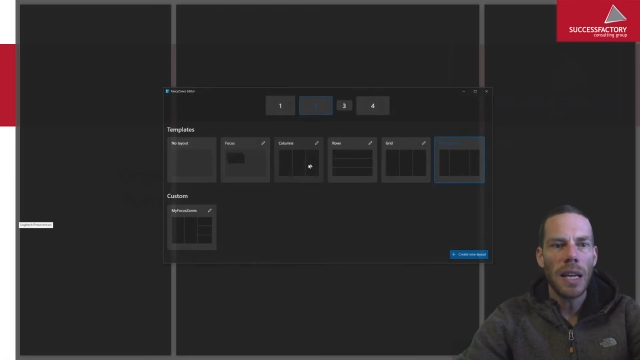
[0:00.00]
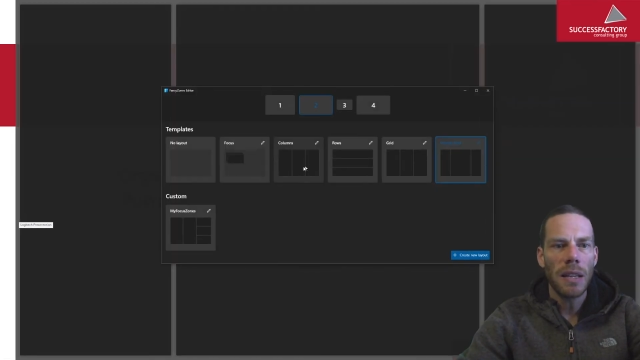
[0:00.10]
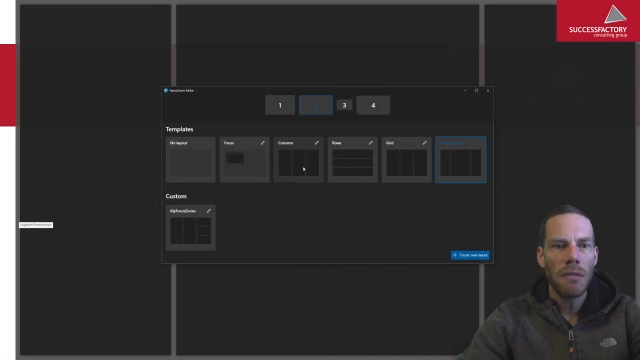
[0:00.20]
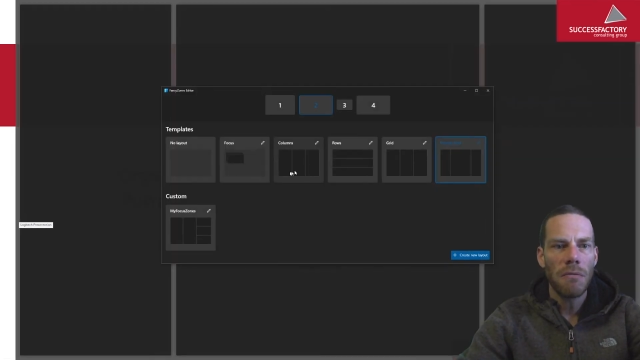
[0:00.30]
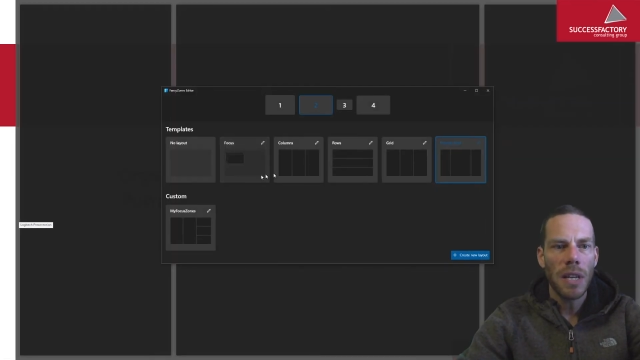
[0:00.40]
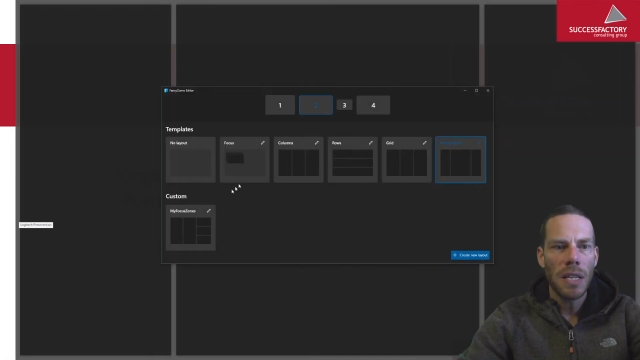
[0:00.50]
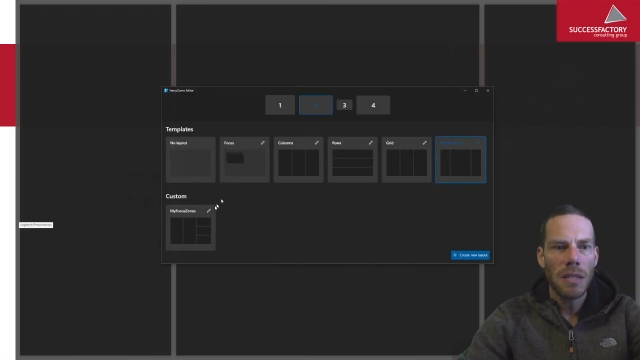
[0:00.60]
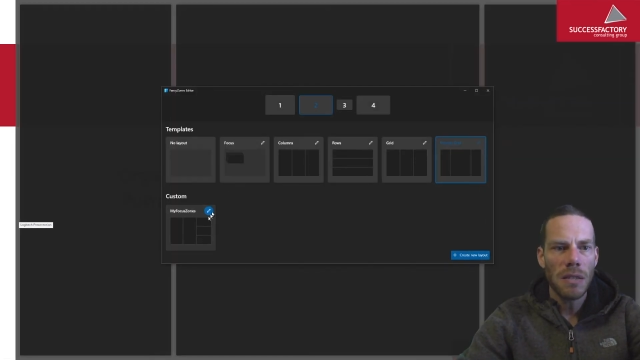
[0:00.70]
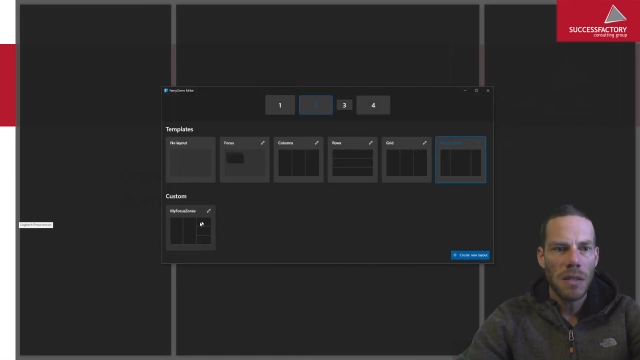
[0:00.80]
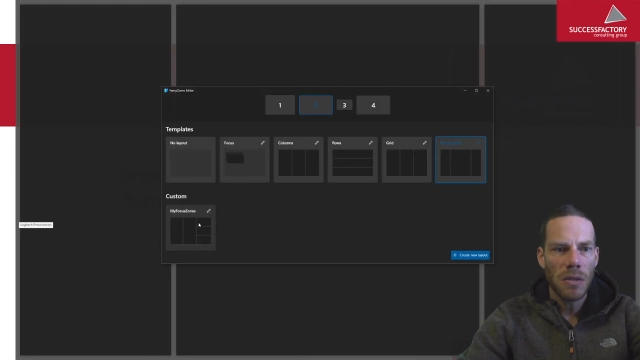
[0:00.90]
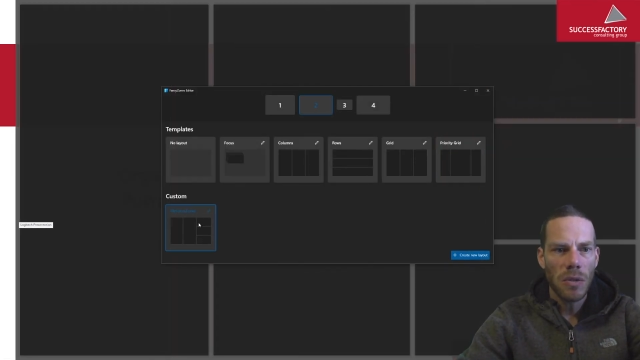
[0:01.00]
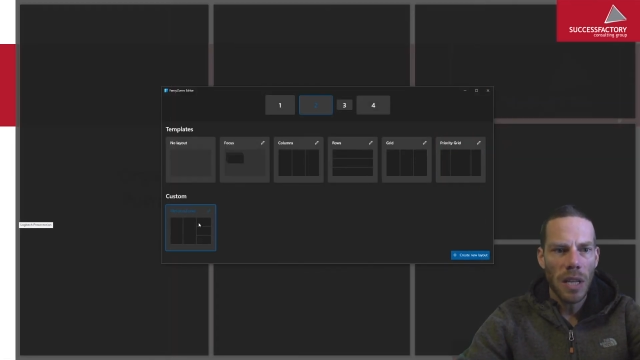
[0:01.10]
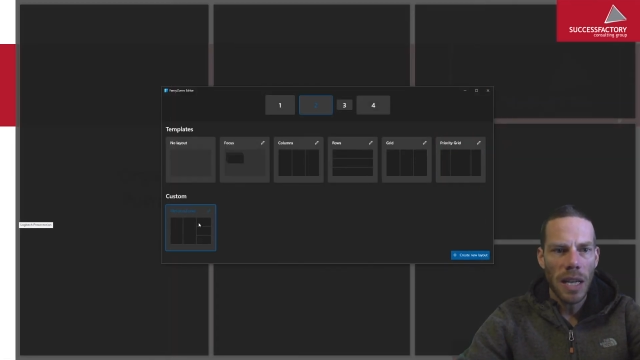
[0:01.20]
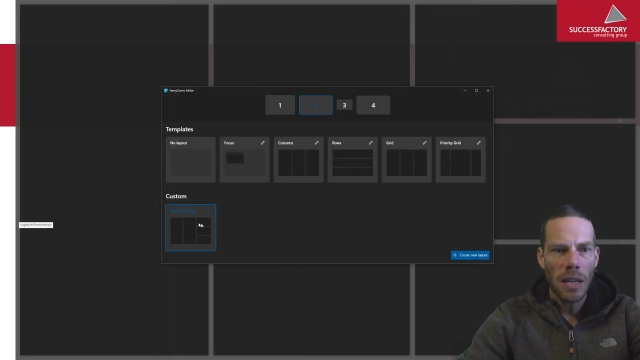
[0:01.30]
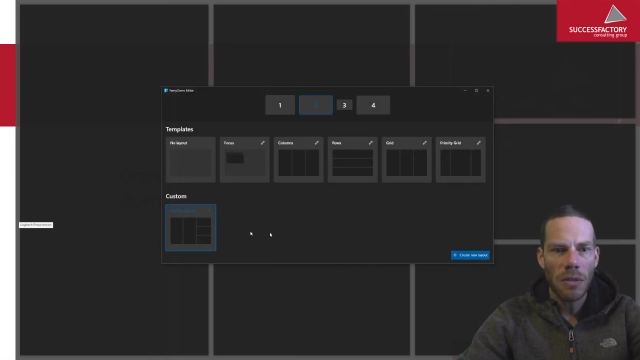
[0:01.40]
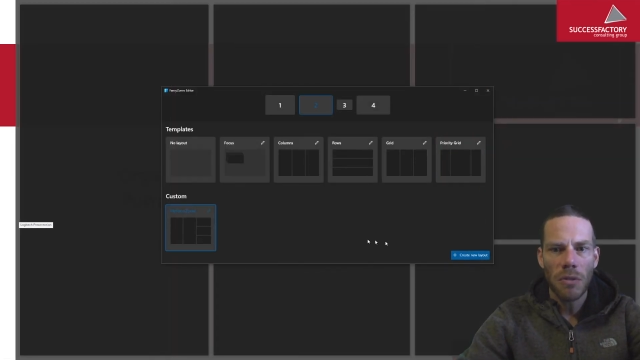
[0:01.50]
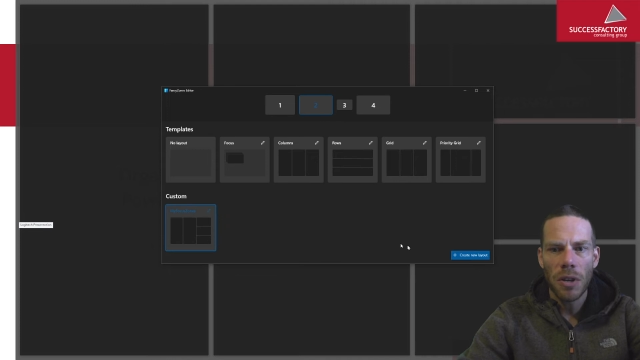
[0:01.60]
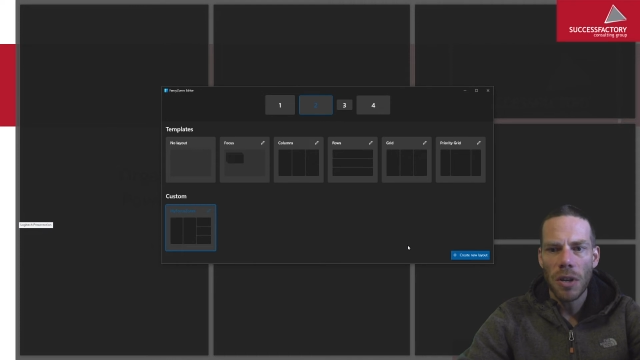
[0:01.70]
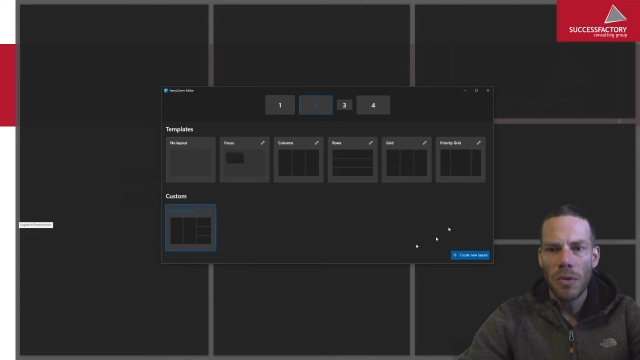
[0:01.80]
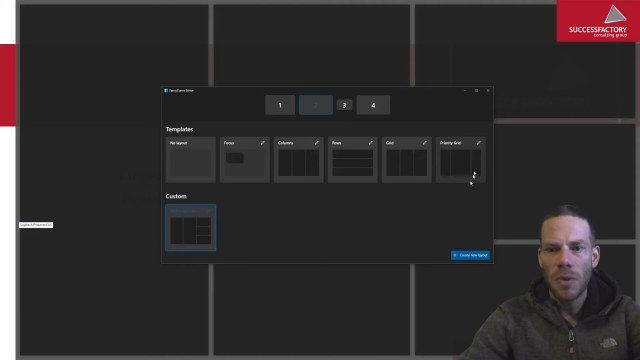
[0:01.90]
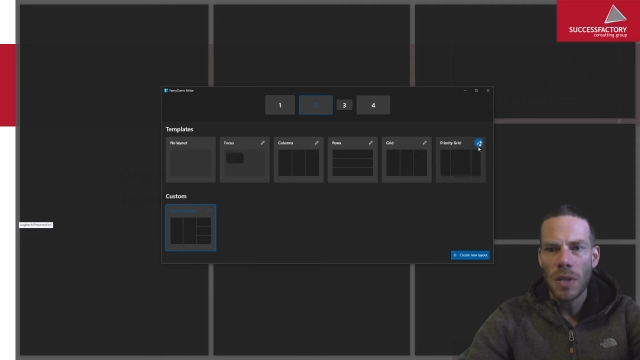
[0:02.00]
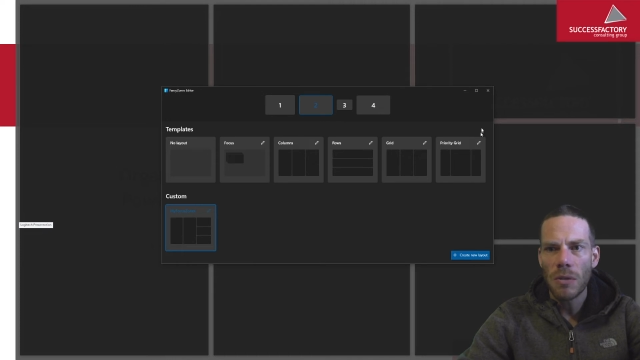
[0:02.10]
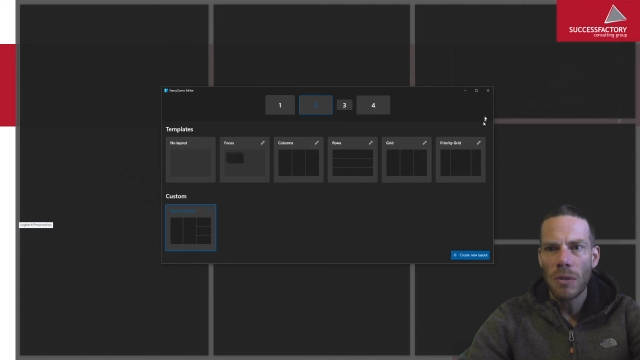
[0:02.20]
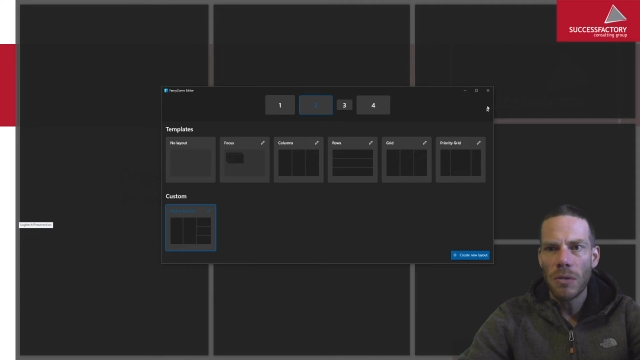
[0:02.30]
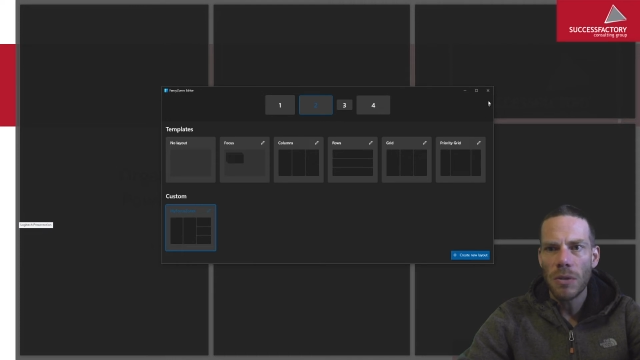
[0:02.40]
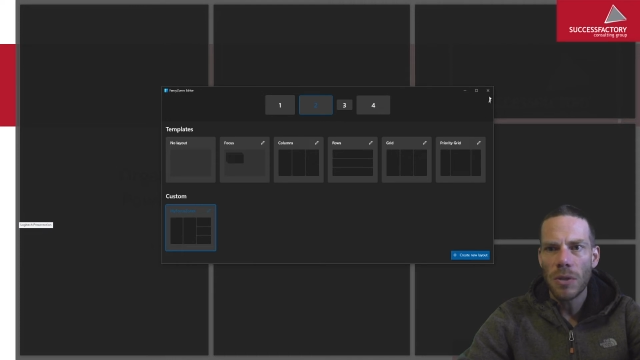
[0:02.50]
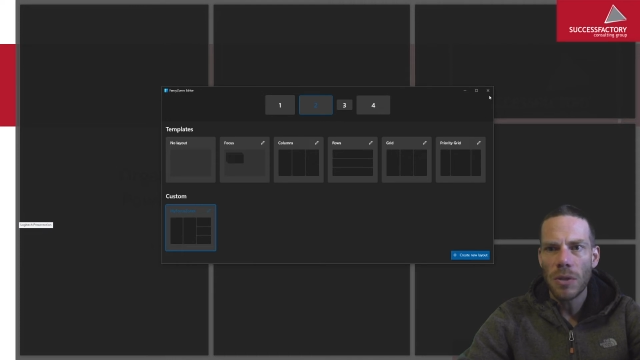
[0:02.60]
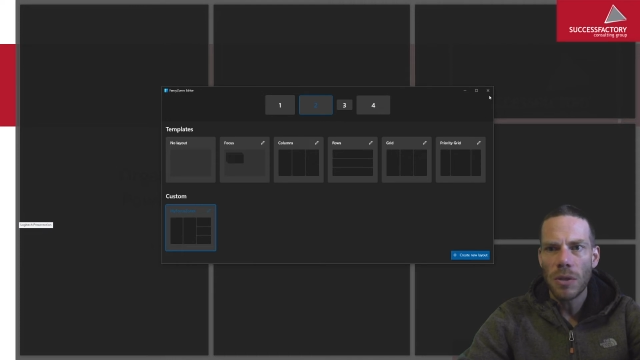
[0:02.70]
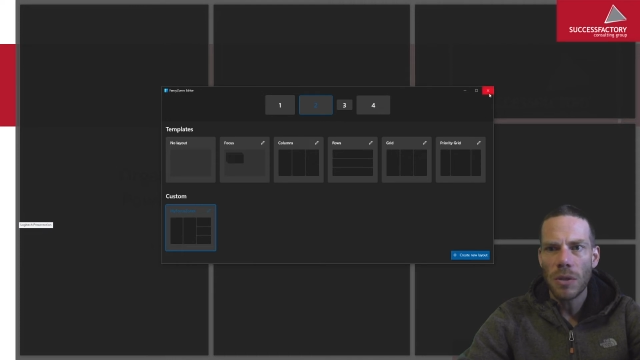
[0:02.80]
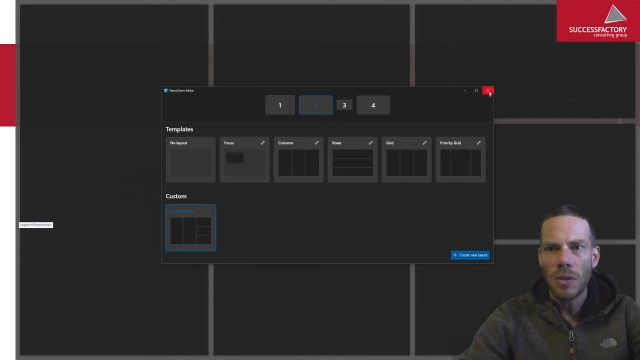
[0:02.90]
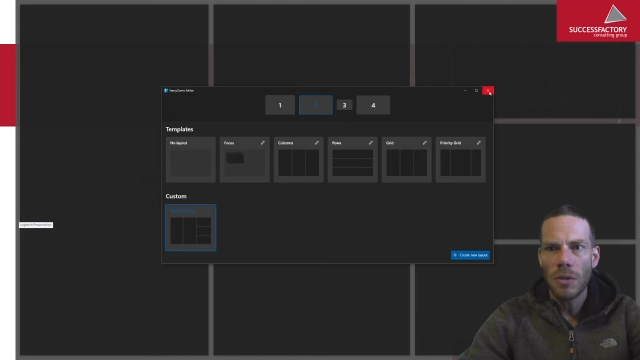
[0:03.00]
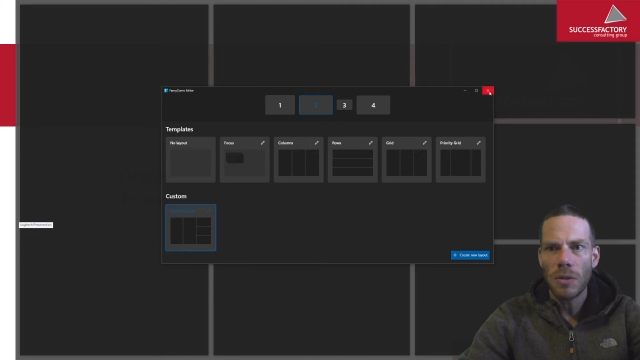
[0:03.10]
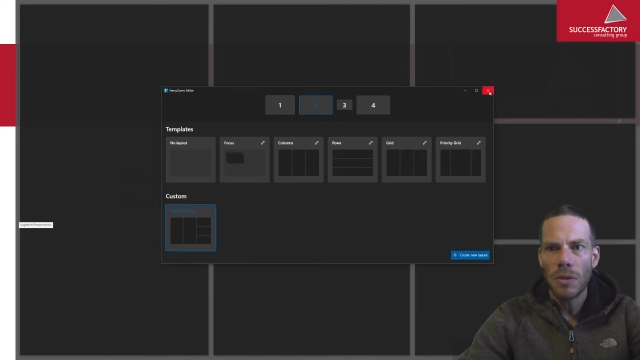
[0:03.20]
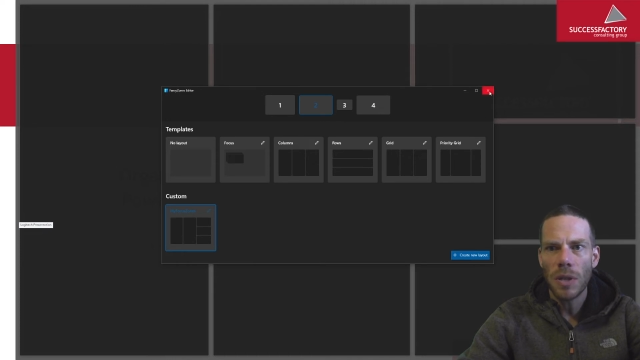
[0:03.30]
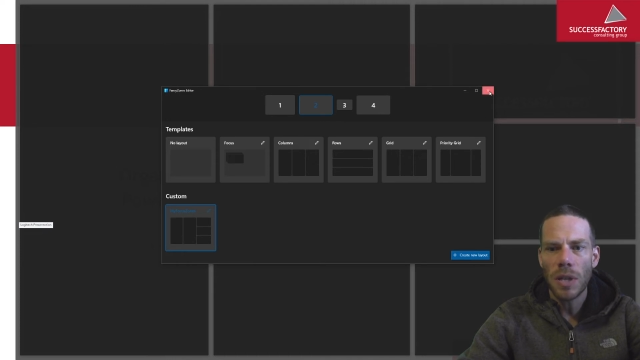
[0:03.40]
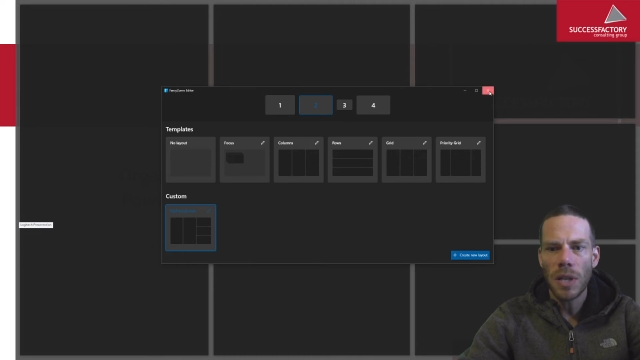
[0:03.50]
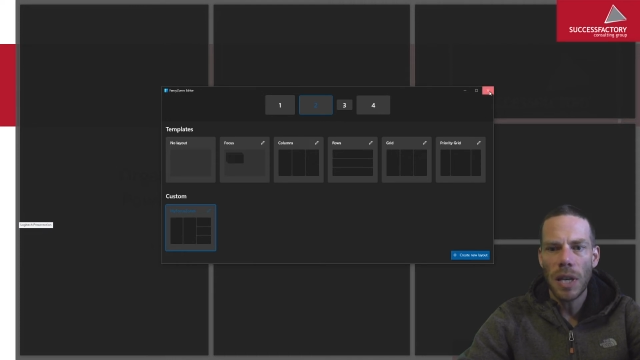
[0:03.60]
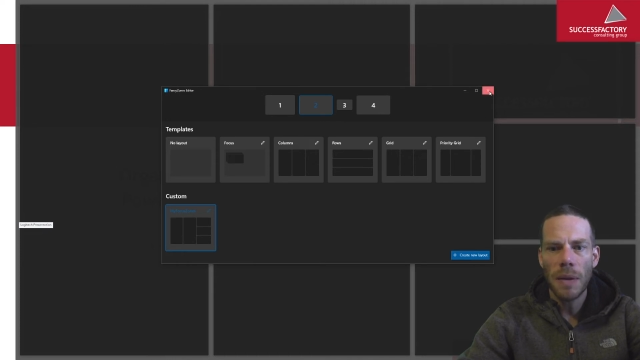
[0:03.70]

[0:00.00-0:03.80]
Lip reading: the Fancy Sound layout for the new resolution. Okay,